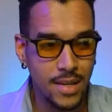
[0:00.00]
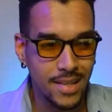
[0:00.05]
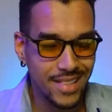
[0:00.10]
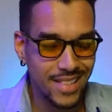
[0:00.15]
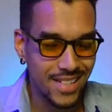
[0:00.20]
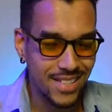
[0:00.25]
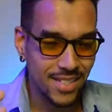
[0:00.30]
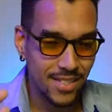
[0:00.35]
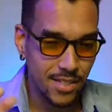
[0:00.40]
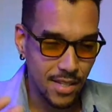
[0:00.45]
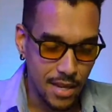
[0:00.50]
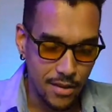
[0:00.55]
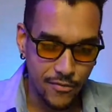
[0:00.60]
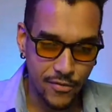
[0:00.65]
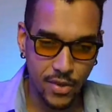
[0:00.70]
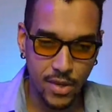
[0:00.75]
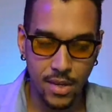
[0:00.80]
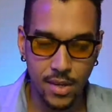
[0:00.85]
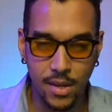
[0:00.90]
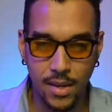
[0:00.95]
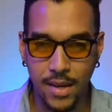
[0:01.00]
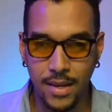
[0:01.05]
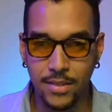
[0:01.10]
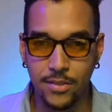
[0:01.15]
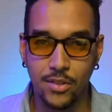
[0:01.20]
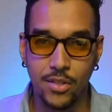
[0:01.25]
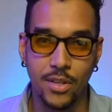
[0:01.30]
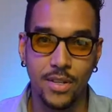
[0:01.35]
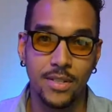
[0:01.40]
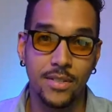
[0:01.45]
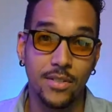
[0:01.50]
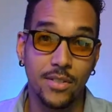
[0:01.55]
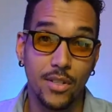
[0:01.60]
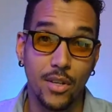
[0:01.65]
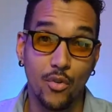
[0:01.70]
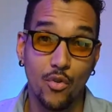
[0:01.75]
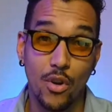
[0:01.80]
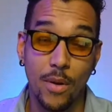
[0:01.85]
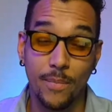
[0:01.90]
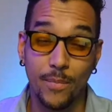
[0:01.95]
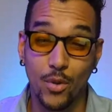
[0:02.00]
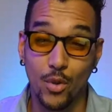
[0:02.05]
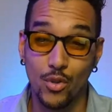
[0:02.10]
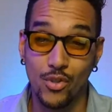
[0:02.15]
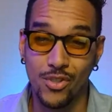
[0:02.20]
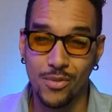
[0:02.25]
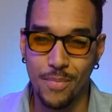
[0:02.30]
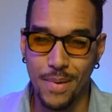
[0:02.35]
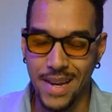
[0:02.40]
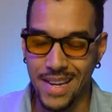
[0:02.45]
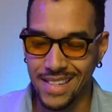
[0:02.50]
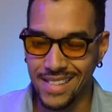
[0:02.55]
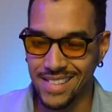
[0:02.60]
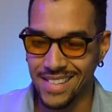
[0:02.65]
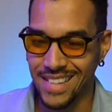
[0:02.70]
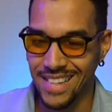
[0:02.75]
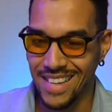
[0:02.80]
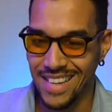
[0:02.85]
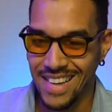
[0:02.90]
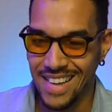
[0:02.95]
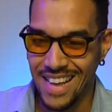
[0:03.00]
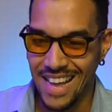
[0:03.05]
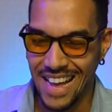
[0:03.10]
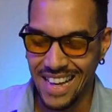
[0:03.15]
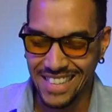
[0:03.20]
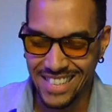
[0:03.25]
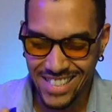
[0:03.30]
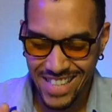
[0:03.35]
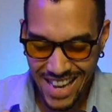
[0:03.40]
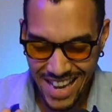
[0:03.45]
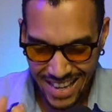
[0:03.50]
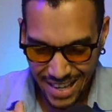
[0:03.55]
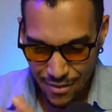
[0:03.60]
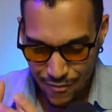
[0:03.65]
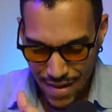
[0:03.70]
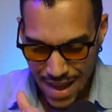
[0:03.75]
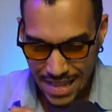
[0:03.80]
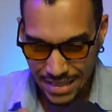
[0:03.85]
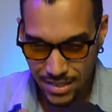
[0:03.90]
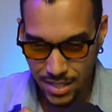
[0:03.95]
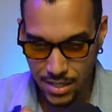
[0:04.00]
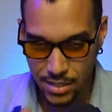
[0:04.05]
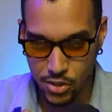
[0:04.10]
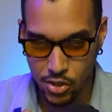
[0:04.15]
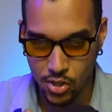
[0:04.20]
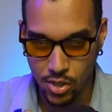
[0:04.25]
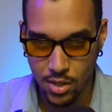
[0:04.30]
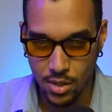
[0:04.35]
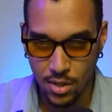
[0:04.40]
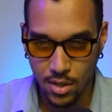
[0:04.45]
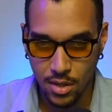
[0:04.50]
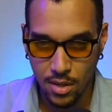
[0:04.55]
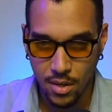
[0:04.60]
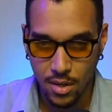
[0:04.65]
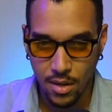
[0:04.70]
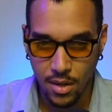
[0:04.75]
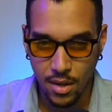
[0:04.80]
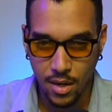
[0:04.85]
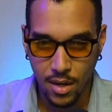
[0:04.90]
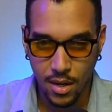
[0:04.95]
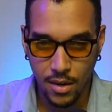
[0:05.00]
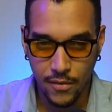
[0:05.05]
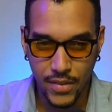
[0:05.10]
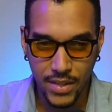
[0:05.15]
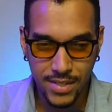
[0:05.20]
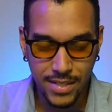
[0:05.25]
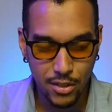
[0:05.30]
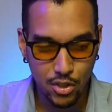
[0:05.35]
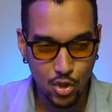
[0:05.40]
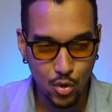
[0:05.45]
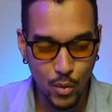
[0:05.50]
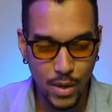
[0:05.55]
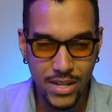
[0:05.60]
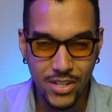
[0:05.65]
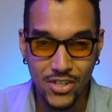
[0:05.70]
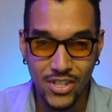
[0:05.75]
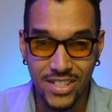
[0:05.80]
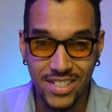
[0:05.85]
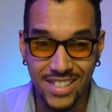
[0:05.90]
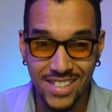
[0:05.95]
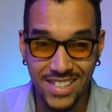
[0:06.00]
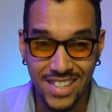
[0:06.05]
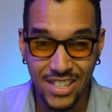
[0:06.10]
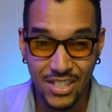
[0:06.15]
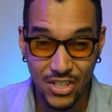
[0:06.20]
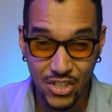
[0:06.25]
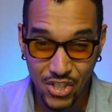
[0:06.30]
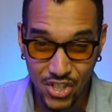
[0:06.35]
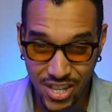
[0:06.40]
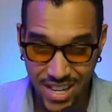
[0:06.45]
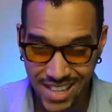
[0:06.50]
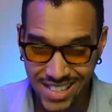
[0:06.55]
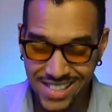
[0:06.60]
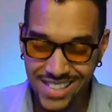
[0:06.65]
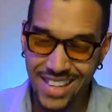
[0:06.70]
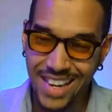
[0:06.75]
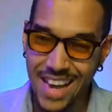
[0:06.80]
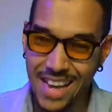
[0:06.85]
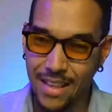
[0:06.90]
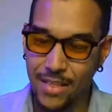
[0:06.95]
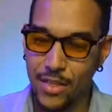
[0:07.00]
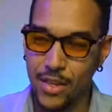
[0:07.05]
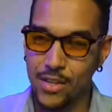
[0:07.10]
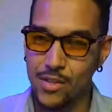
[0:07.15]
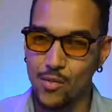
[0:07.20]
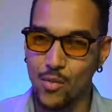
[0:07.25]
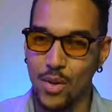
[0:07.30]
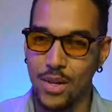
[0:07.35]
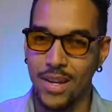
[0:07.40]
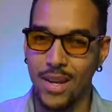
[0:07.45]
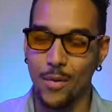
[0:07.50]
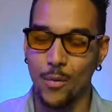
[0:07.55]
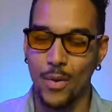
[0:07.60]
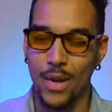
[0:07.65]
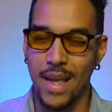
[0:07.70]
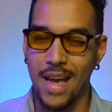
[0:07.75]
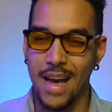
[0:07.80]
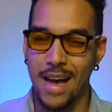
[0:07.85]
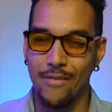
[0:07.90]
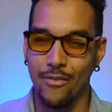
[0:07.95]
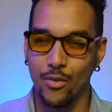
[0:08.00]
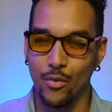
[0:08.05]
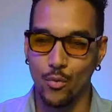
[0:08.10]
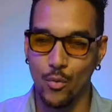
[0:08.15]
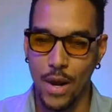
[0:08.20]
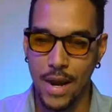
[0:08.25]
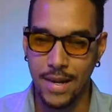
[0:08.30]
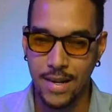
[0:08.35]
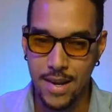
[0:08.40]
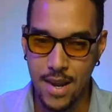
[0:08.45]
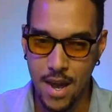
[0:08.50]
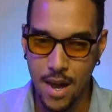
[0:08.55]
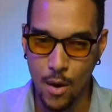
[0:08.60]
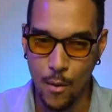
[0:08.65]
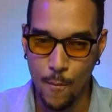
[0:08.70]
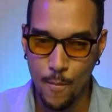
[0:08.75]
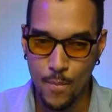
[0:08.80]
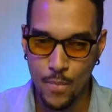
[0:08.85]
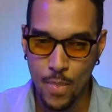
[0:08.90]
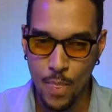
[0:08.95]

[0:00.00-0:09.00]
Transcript: to safely enter into the crypto space and take advantage of the situations just like this one that we have right now.